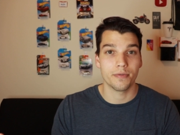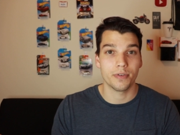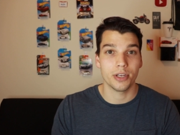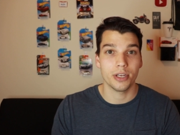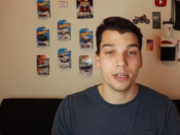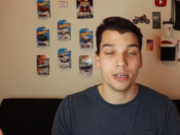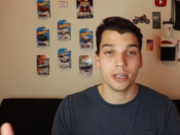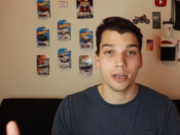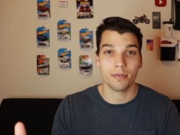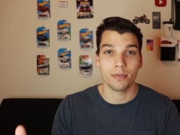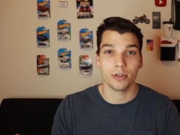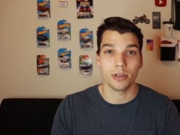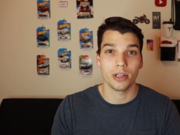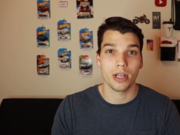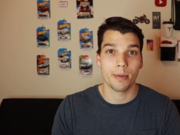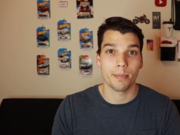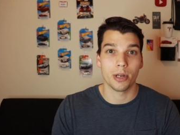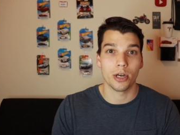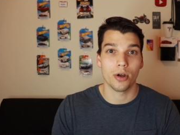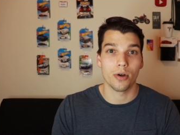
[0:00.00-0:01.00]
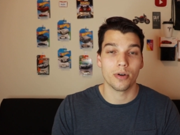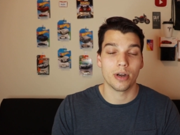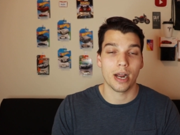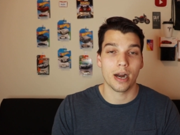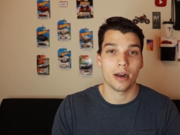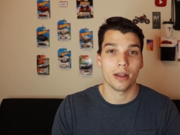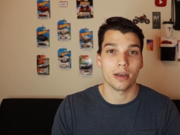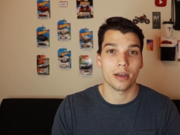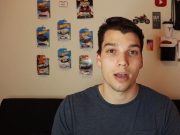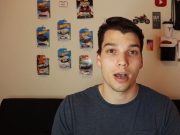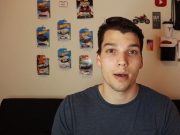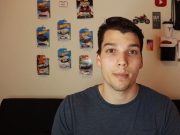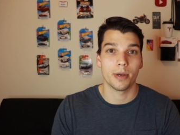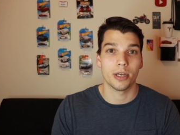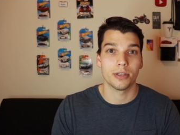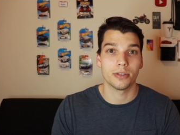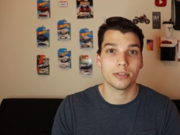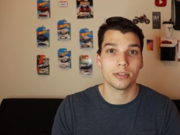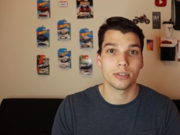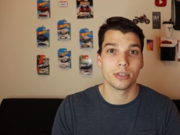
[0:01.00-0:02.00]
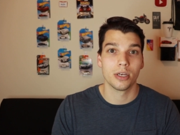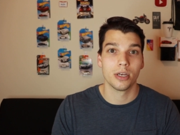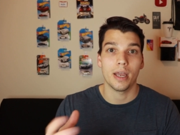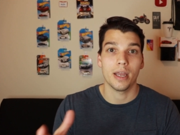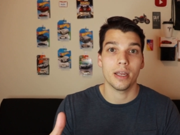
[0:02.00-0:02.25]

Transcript: EV, definitely let me know down in the comments.